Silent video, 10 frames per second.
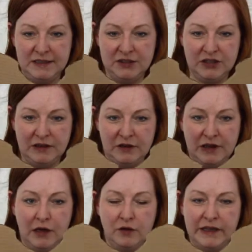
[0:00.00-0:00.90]
each other, they're
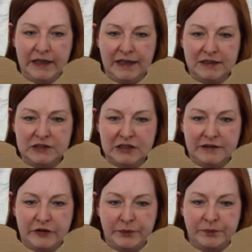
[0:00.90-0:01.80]
looking at each
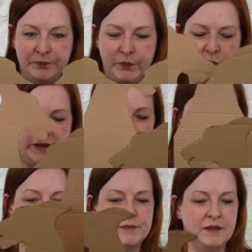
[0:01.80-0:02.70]
other,
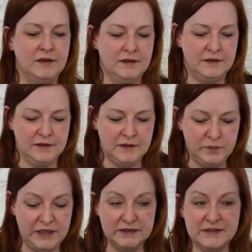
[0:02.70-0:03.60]
okay?
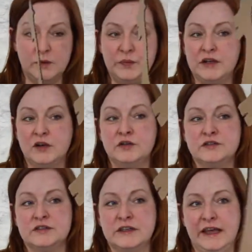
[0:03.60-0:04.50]
Because they'll be
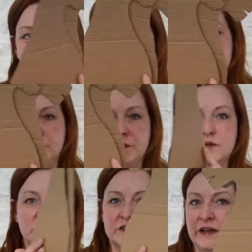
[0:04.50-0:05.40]
glued together. So we
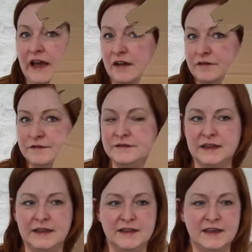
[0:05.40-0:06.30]
want to have the
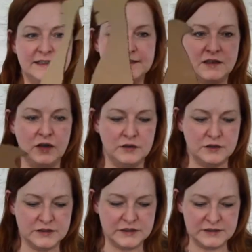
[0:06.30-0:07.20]
nice
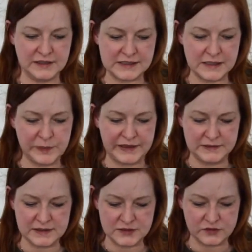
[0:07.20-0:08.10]
colored, nicely
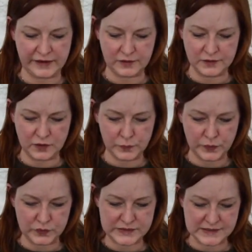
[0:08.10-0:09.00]
painted dragon on
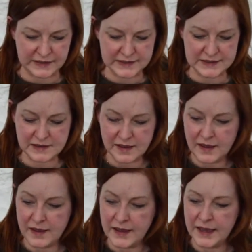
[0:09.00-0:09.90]
both sides.
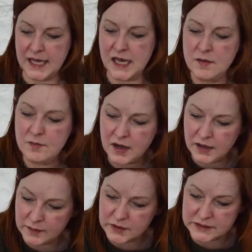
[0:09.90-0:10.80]

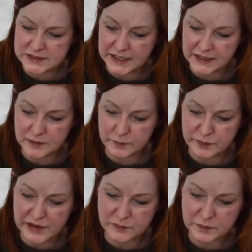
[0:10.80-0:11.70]
I'm going to take the
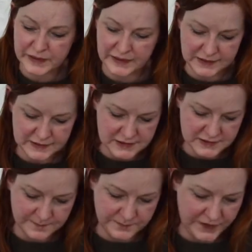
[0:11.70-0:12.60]
brown paint
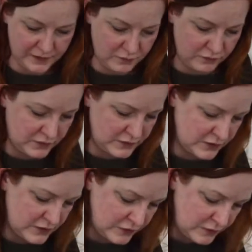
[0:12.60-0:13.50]
and run
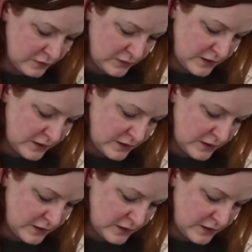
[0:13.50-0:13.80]
through